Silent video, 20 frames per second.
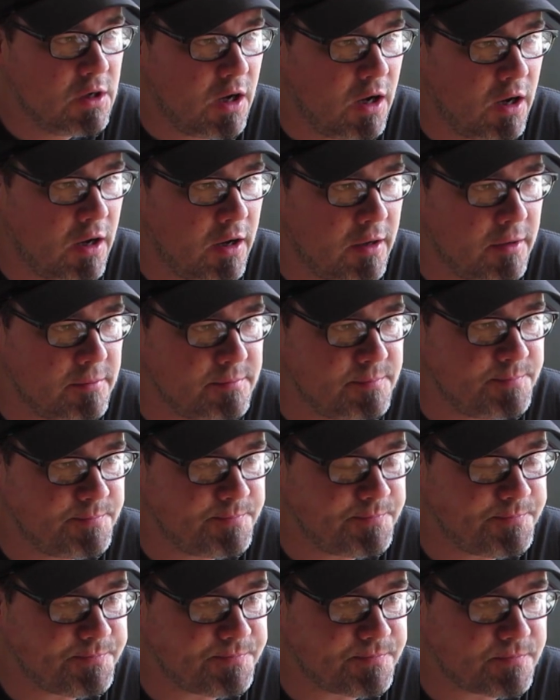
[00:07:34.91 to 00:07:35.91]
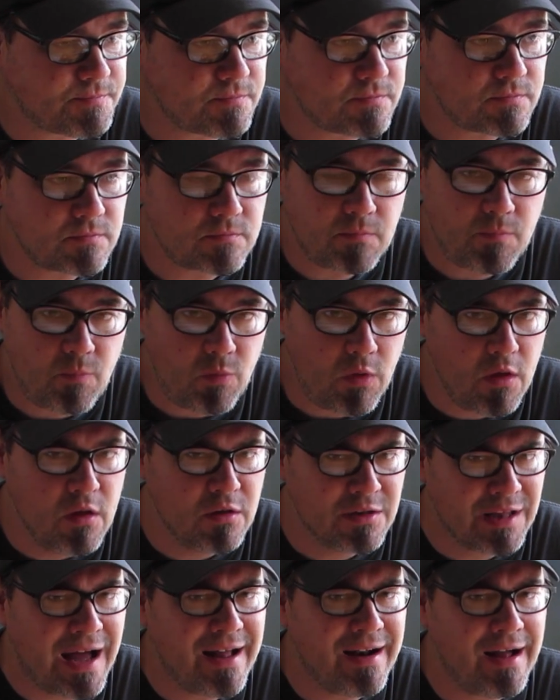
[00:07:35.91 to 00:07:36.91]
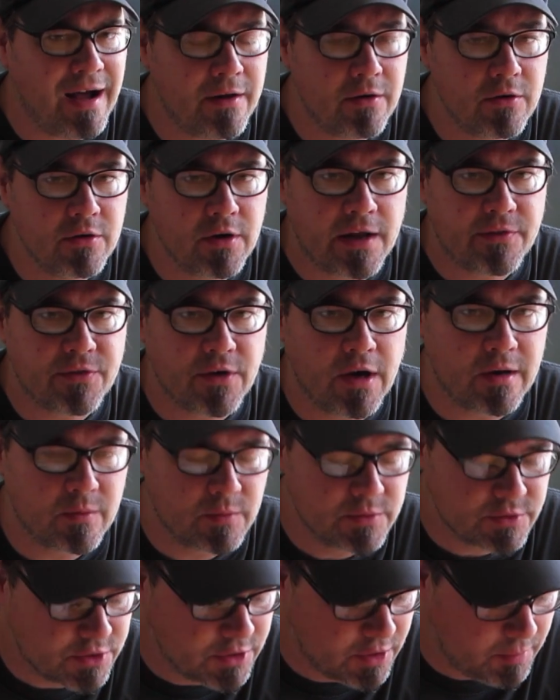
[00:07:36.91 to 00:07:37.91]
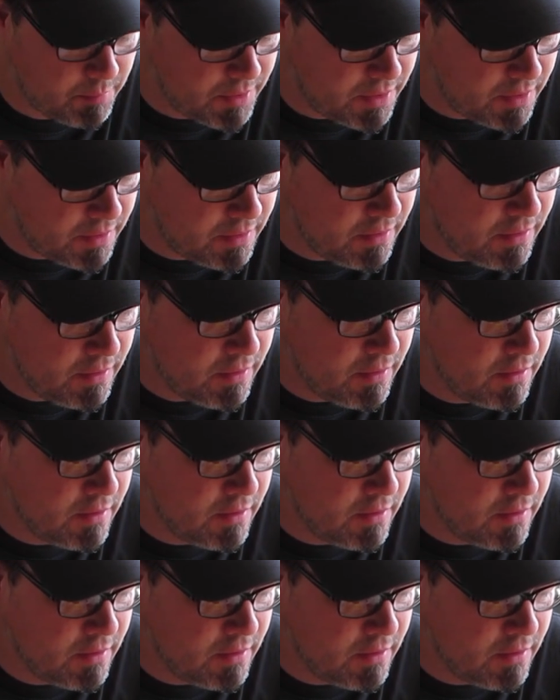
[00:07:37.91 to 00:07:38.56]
A lot hotter than I thought it was going to be.